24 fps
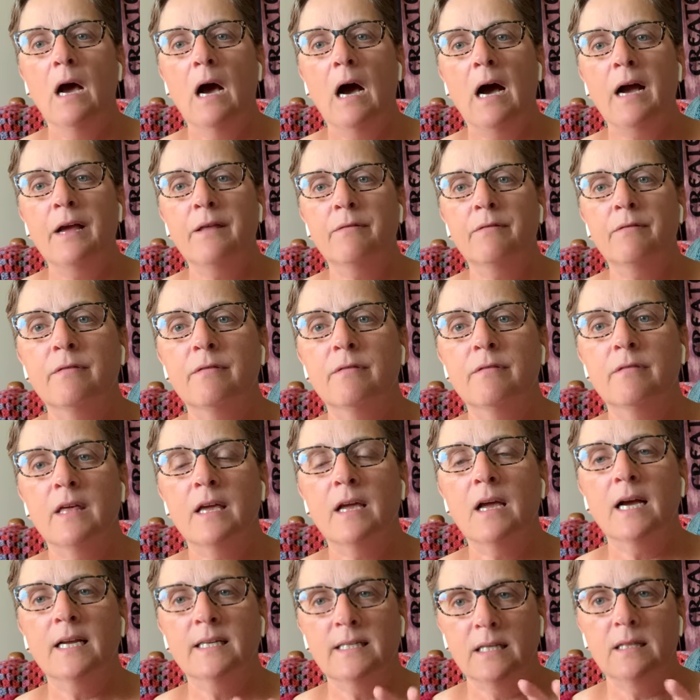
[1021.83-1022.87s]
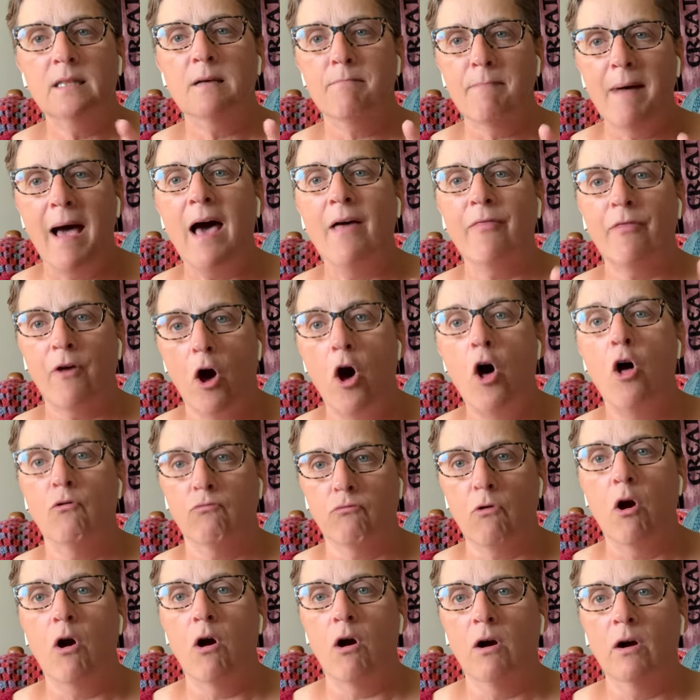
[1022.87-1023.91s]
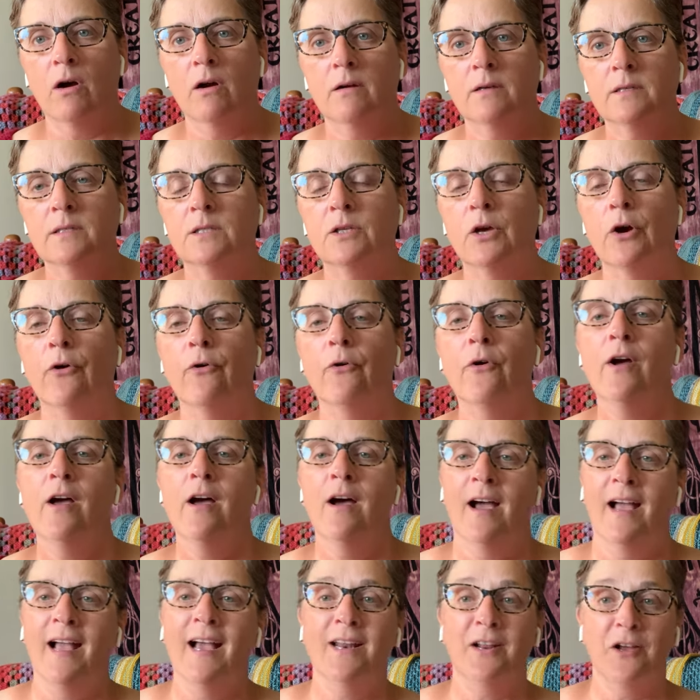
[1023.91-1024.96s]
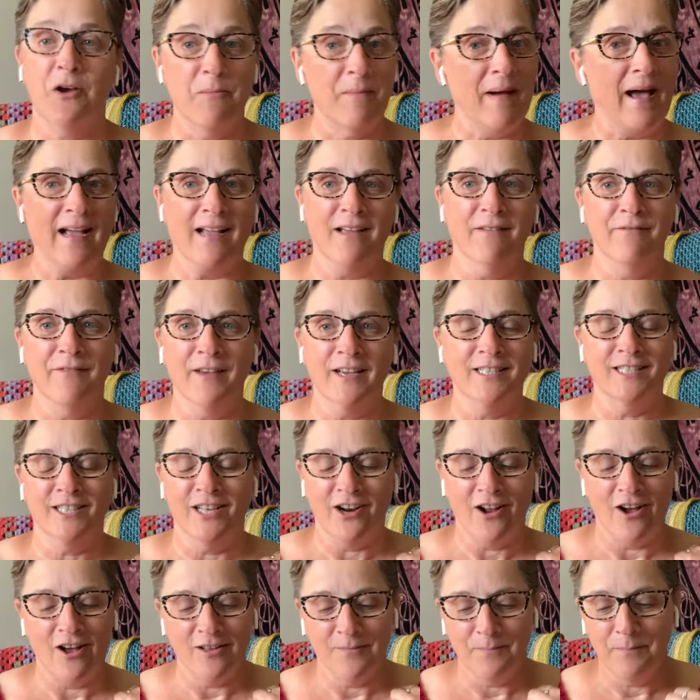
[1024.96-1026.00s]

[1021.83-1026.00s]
I think I did the math all wrong. So I had to go back and fix it all.